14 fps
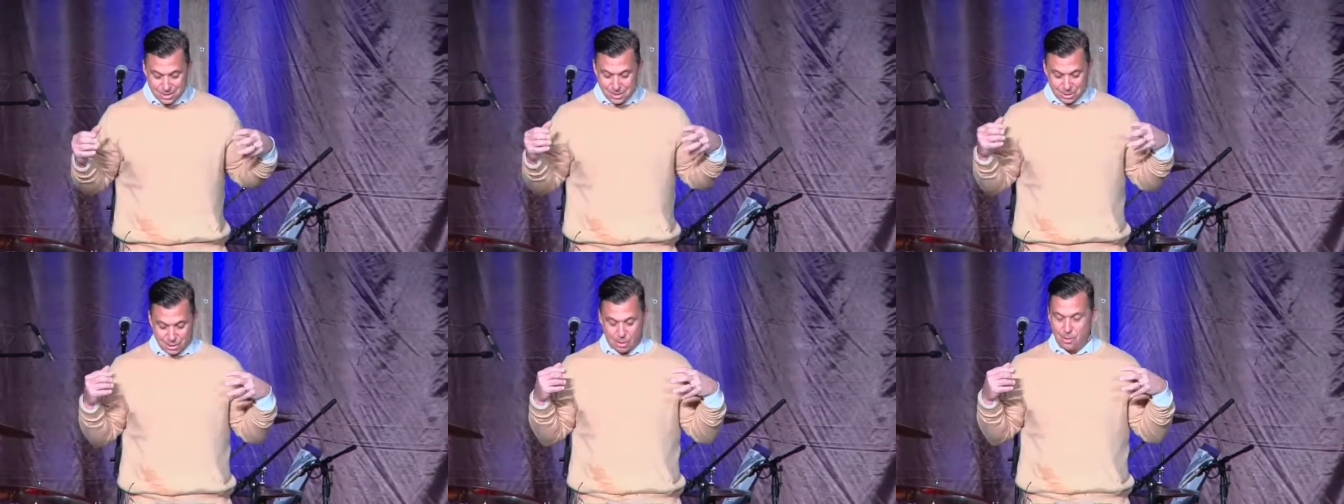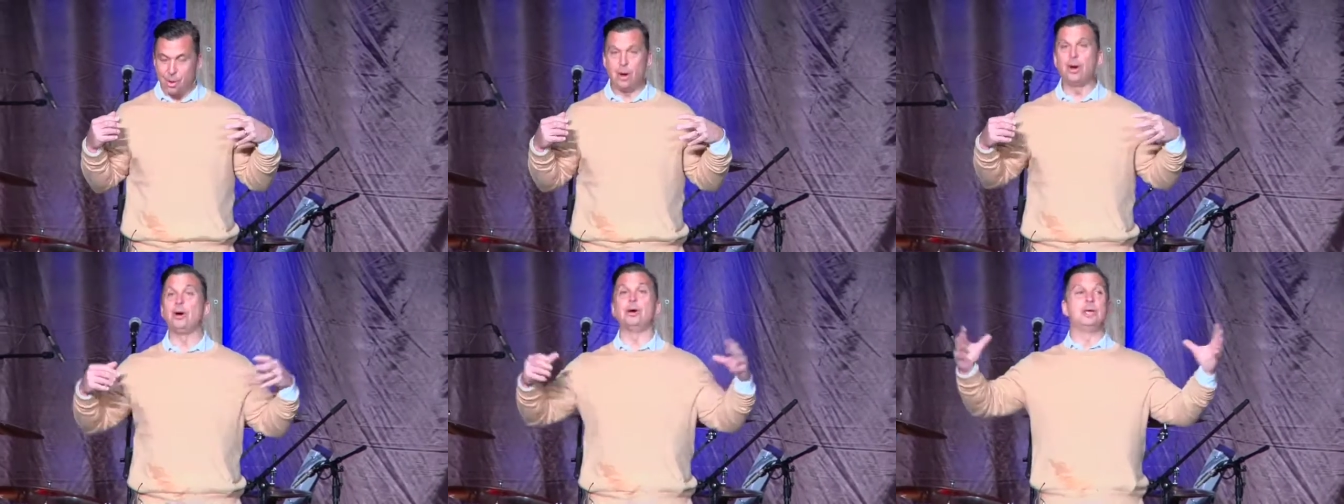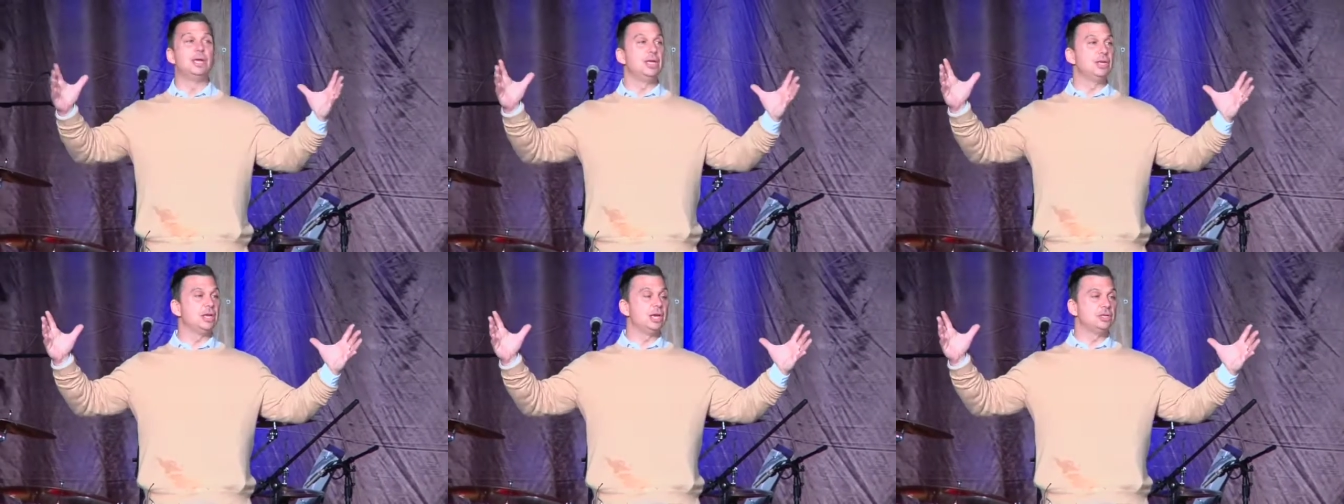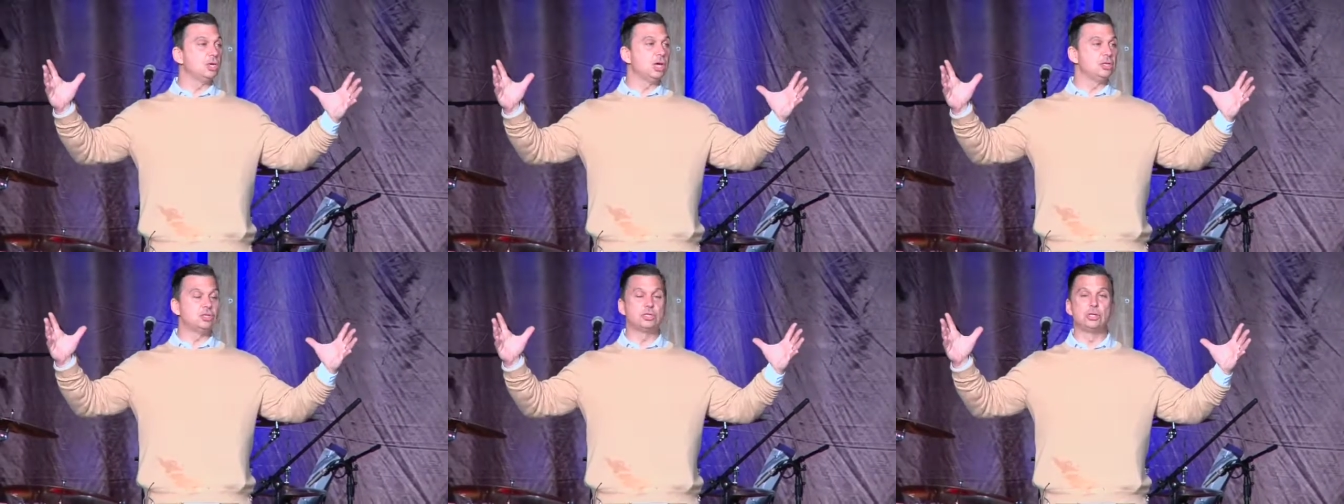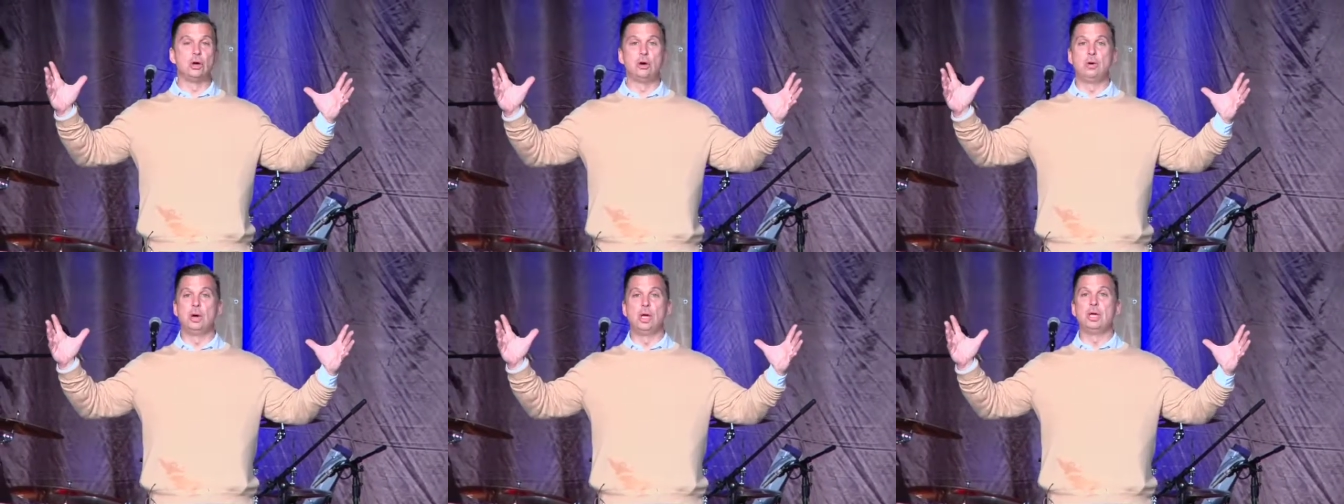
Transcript: you know, oh, it, it's, it's so,